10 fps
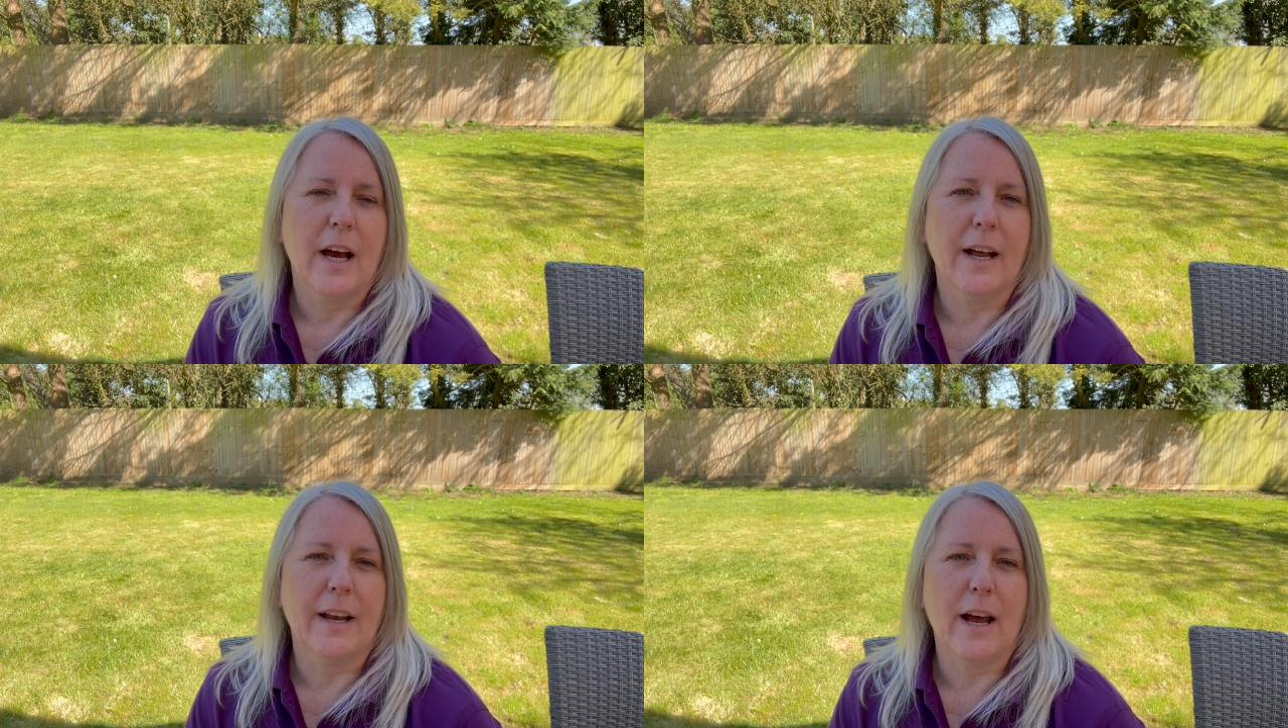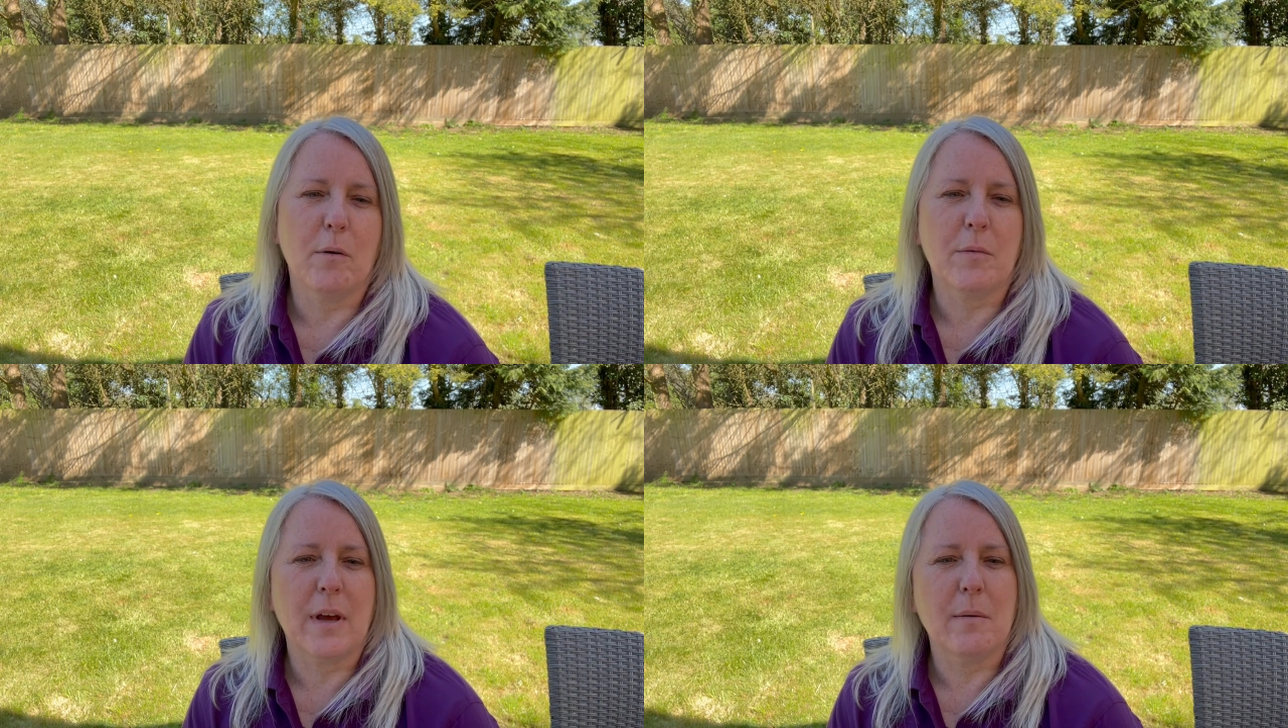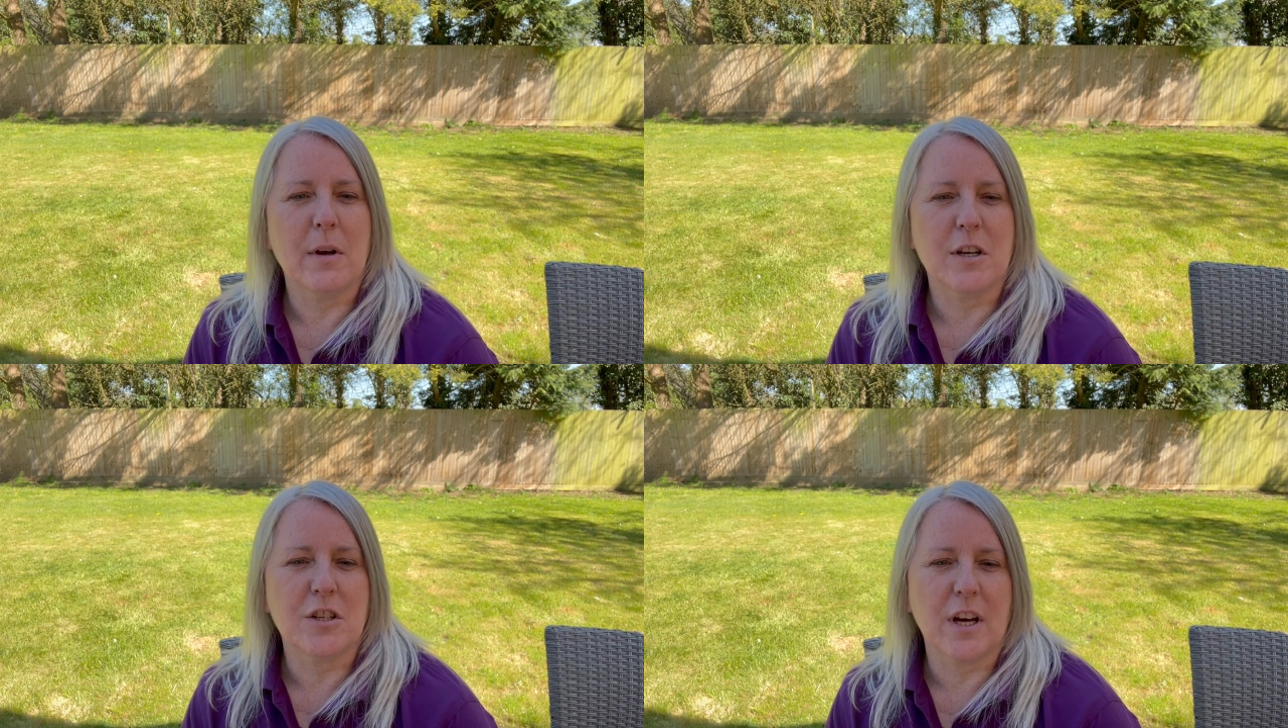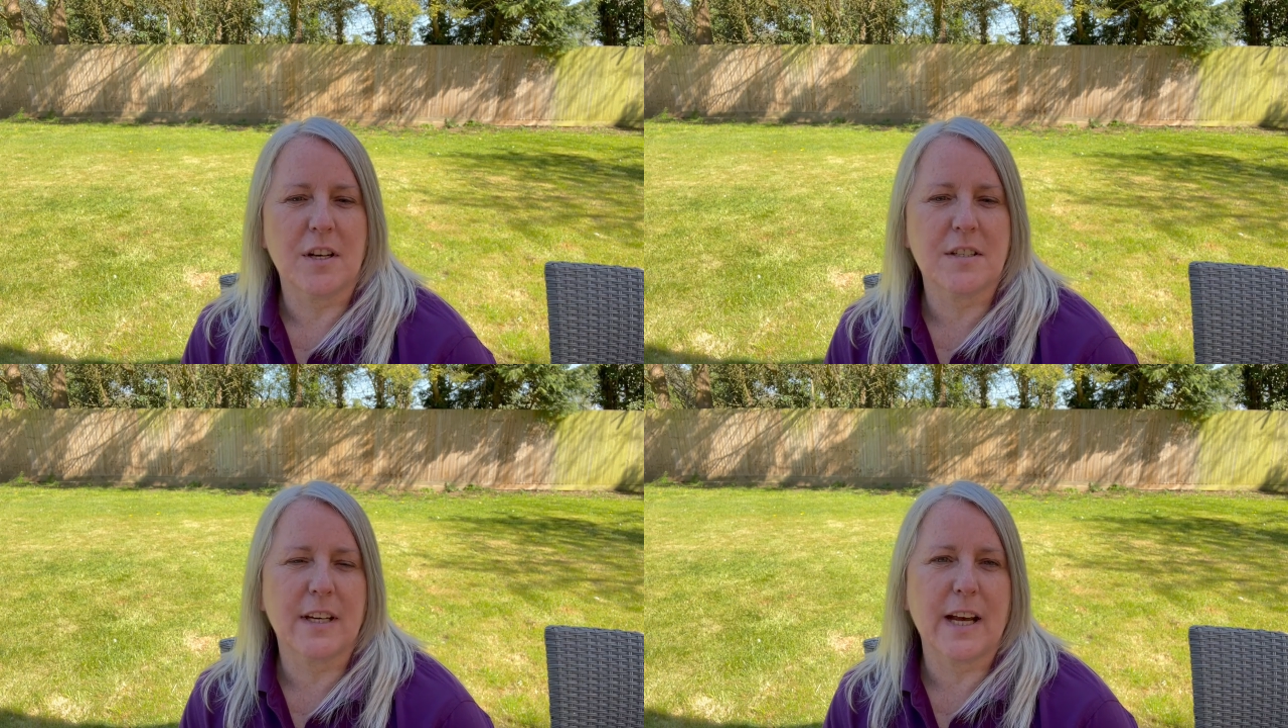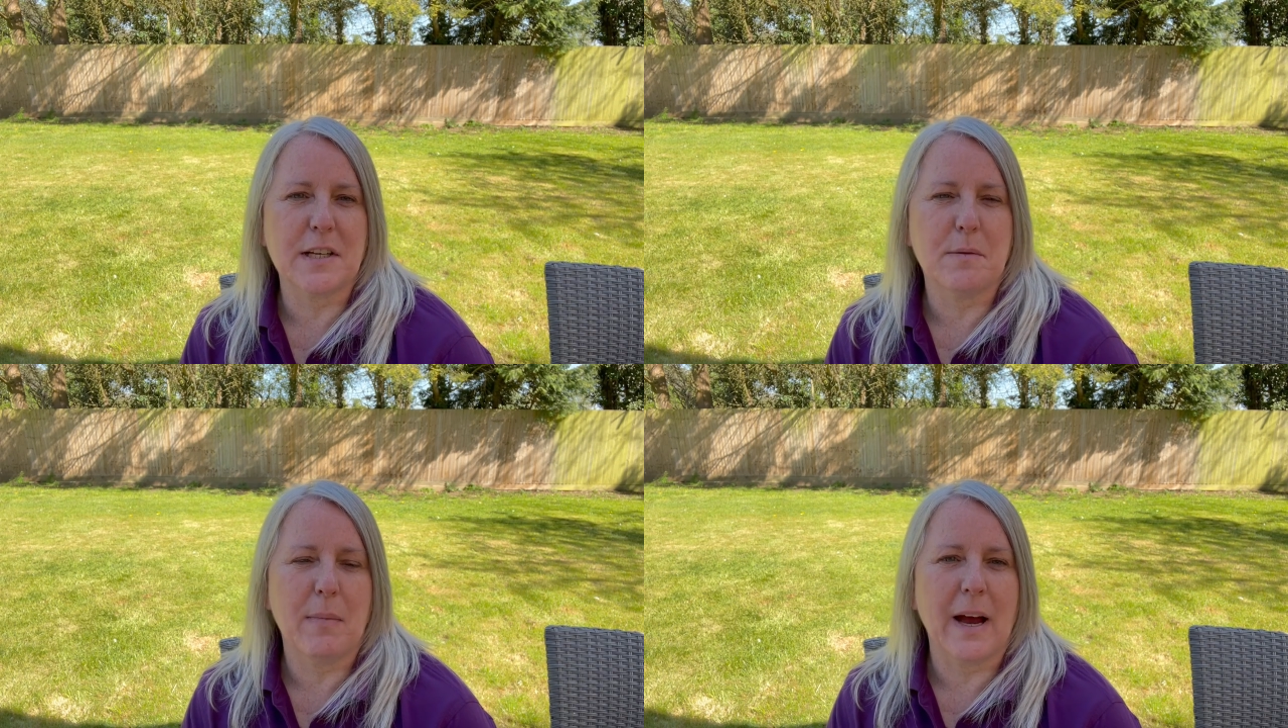and help them adjust to
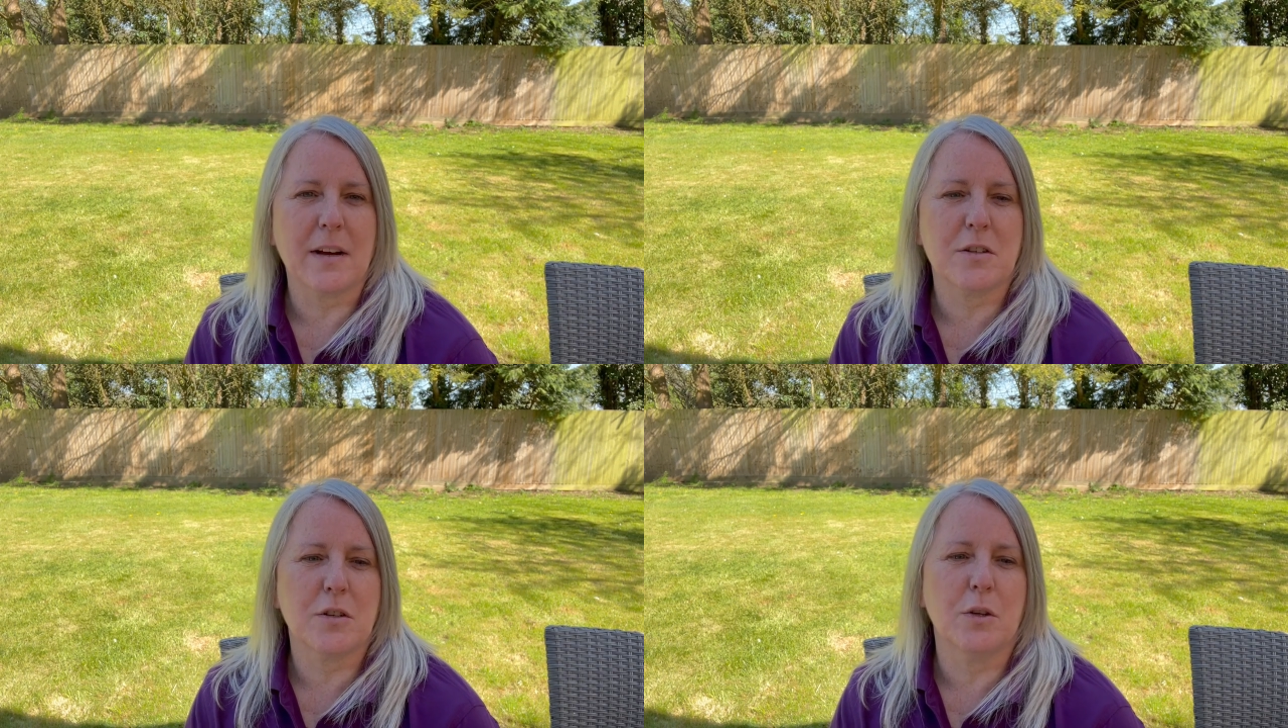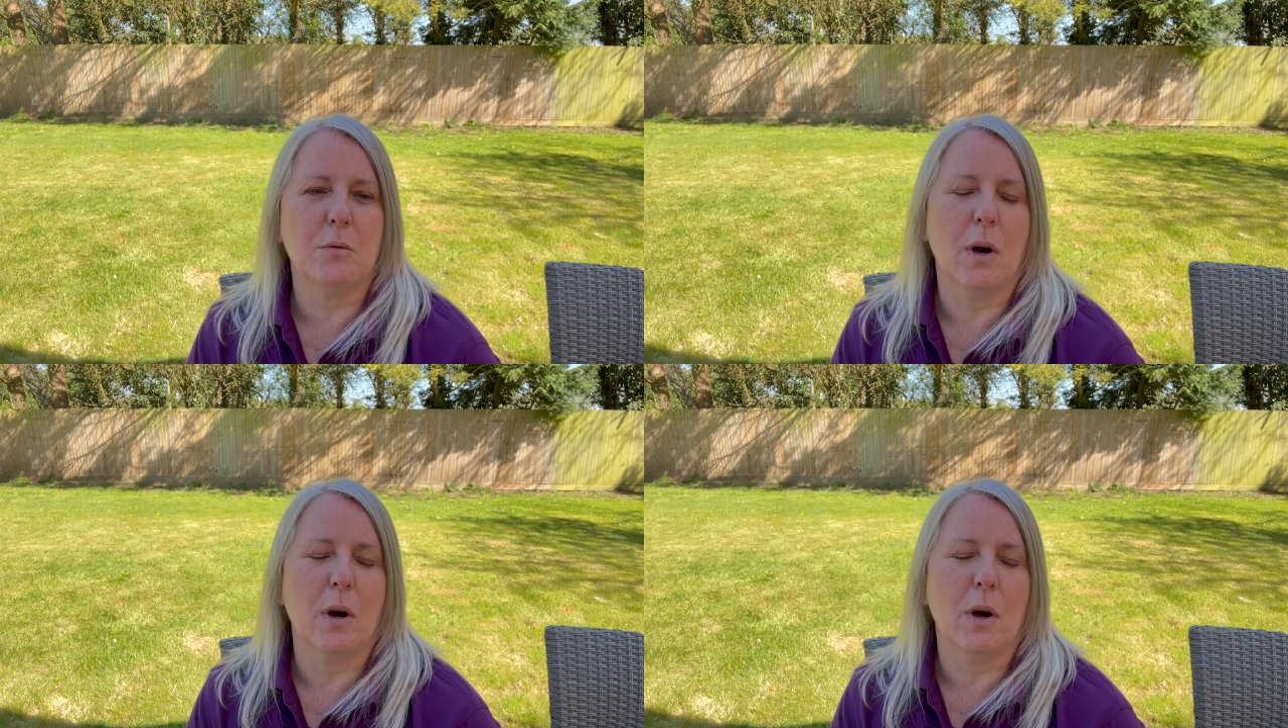getting back to